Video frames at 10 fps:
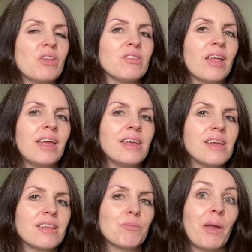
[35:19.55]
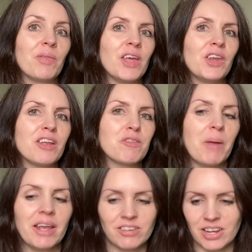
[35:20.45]
say expect the
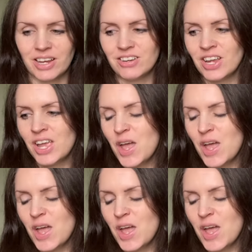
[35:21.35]
unexpected.